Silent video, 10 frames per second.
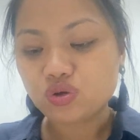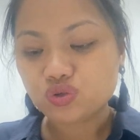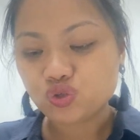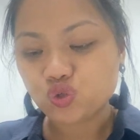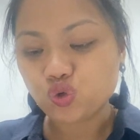
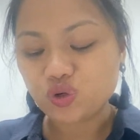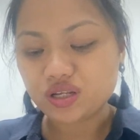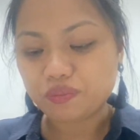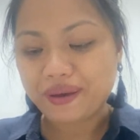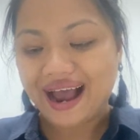
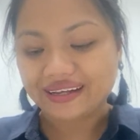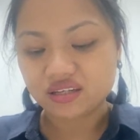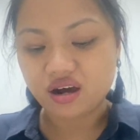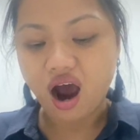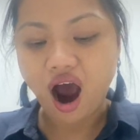should the
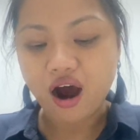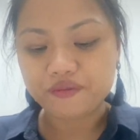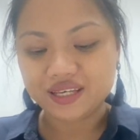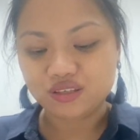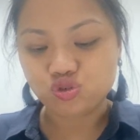path
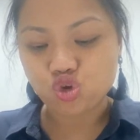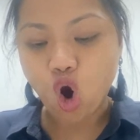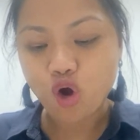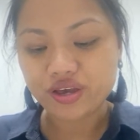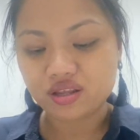of
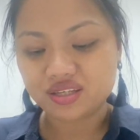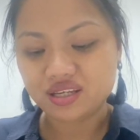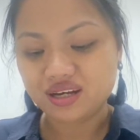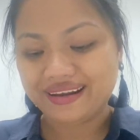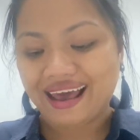enjoying
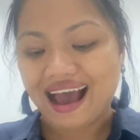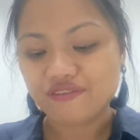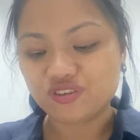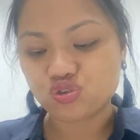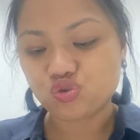your
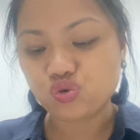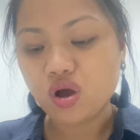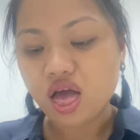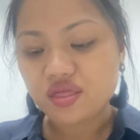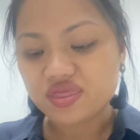life
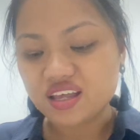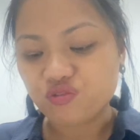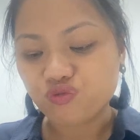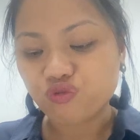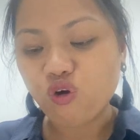to
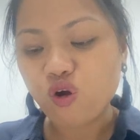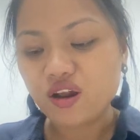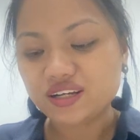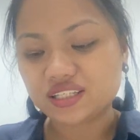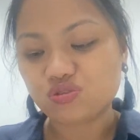the
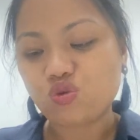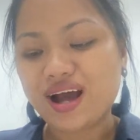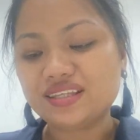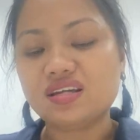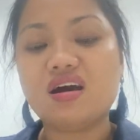fullest
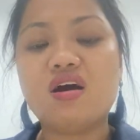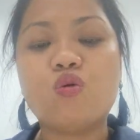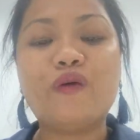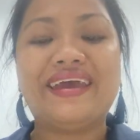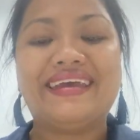right
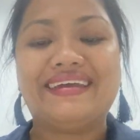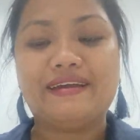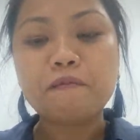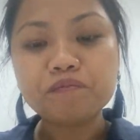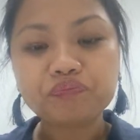
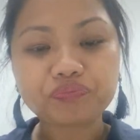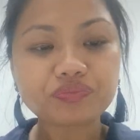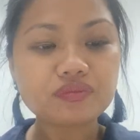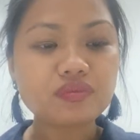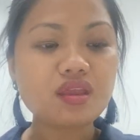away.
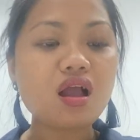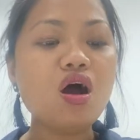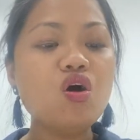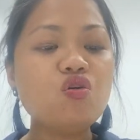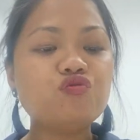
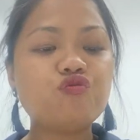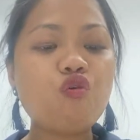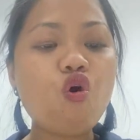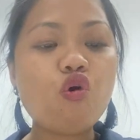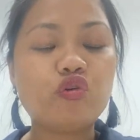
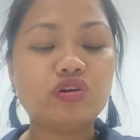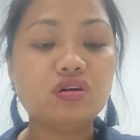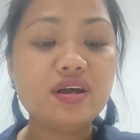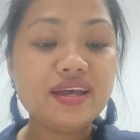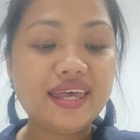
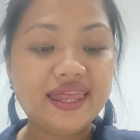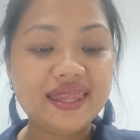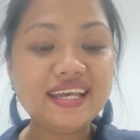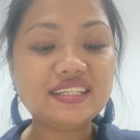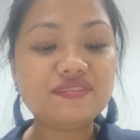4. In
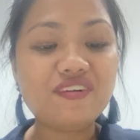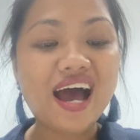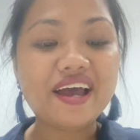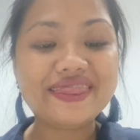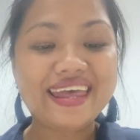this
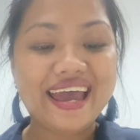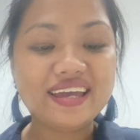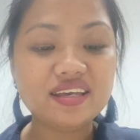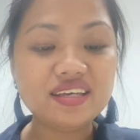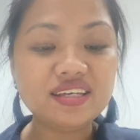life,
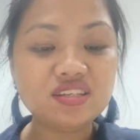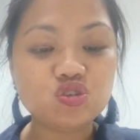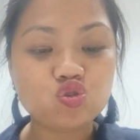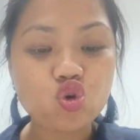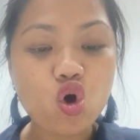there is
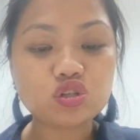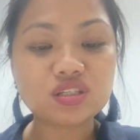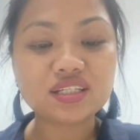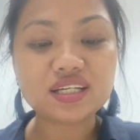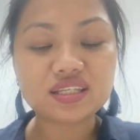no
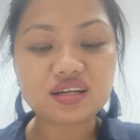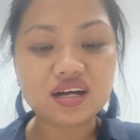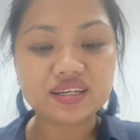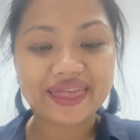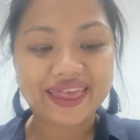such
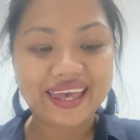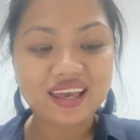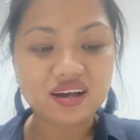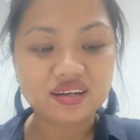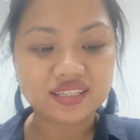a
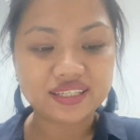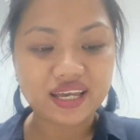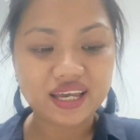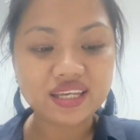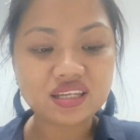thing as
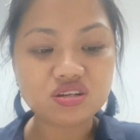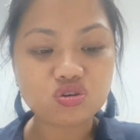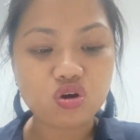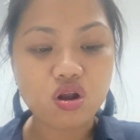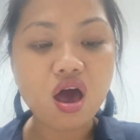
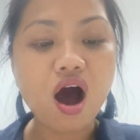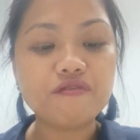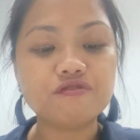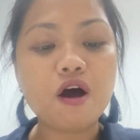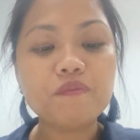internal
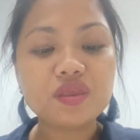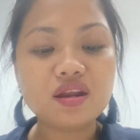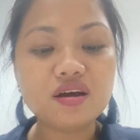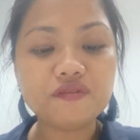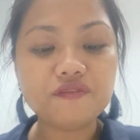love.
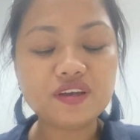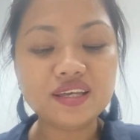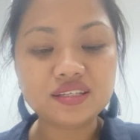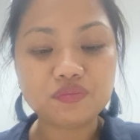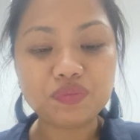Love
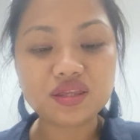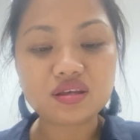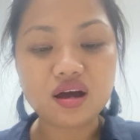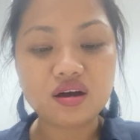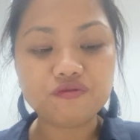is
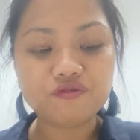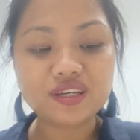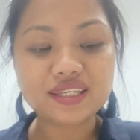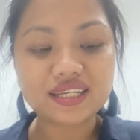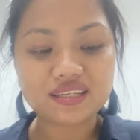but a
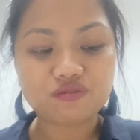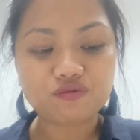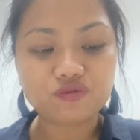fitted